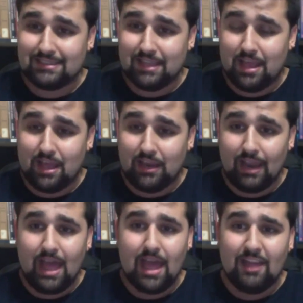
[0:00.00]

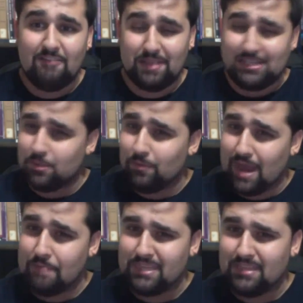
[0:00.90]
alive based on what
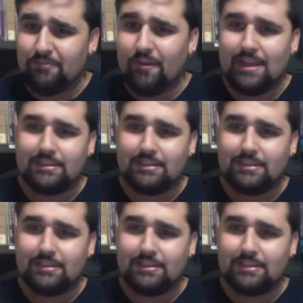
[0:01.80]
happened in the fight.